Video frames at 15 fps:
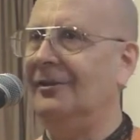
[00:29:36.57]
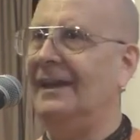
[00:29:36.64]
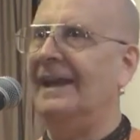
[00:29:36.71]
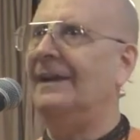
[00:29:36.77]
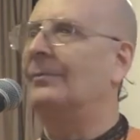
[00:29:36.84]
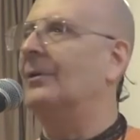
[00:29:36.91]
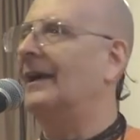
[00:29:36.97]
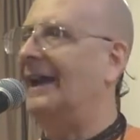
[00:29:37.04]

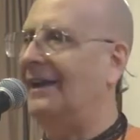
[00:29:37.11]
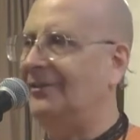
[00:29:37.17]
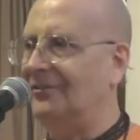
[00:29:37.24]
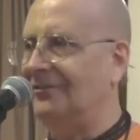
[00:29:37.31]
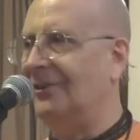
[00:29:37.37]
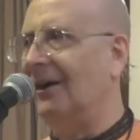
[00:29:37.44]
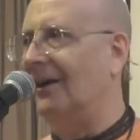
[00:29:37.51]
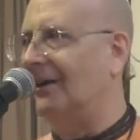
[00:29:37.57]
neighbor
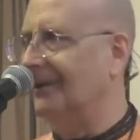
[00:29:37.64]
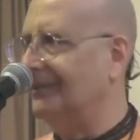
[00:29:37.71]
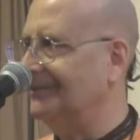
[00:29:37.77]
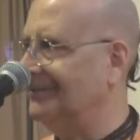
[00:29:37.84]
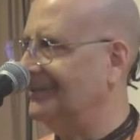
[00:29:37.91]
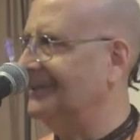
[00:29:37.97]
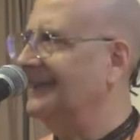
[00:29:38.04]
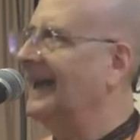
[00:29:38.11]
has
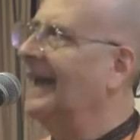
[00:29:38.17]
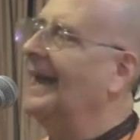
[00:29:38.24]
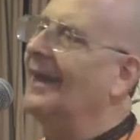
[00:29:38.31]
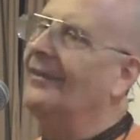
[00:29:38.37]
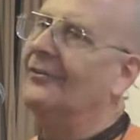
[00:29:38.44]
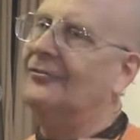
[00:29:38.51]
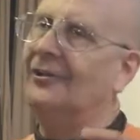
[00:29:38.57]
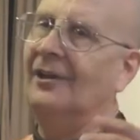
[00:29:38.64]
dogs and
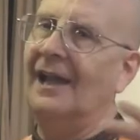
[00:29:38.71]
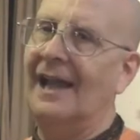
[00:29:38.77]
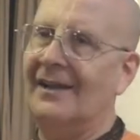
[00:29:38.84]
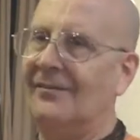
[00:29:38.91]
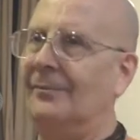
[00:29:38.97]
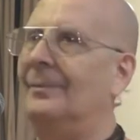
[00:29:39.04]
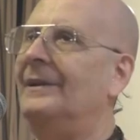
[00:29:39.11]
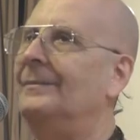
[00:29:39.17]
there's a lot
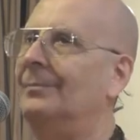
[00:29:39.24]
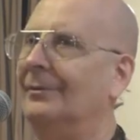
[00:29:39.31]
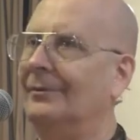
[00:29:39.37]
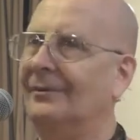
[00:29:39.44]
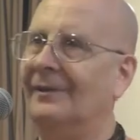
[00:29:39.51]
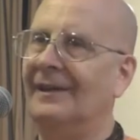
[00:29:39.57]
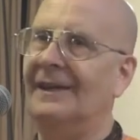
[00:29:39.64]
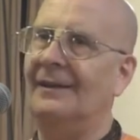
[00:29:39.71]
of
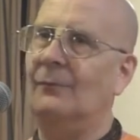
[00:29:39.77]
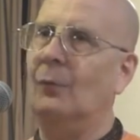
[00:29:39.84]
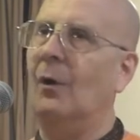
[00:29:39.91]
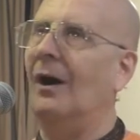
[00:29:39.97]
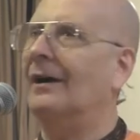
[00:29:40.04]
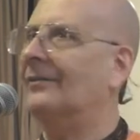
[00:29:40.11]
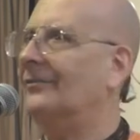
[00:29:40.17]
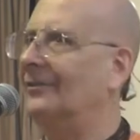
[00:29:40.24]
people that
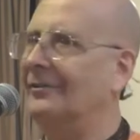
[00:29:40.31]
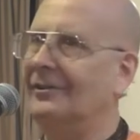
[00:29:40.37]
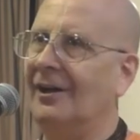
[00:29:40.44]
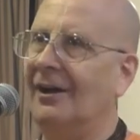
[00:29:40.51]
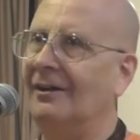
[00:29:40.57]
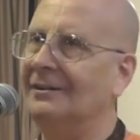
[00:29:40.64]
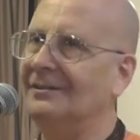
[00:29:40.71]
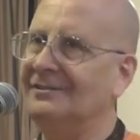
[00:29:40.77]
walk their
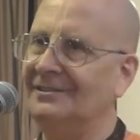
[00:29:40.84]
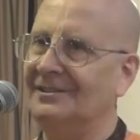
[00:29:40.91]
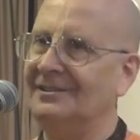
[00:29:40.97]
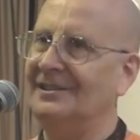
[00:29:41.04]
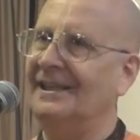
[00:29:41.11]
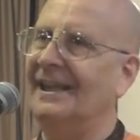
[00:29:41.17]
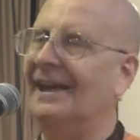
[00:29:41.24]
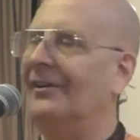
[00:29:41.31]
dogs
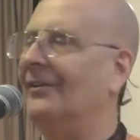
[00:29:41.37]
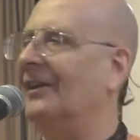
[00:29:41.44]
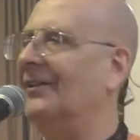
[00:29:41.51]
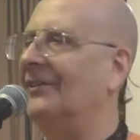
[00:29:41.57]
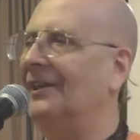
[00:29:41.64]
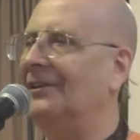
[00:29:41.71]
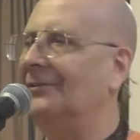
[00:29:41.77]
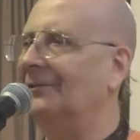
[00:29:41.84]
in the area
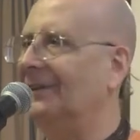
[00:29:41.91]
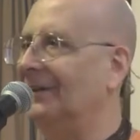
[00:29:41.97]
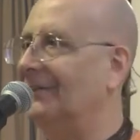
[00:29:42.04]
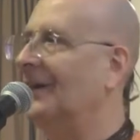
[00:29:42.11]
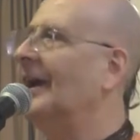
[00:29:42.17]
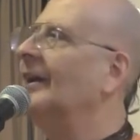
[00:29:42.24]
that you live,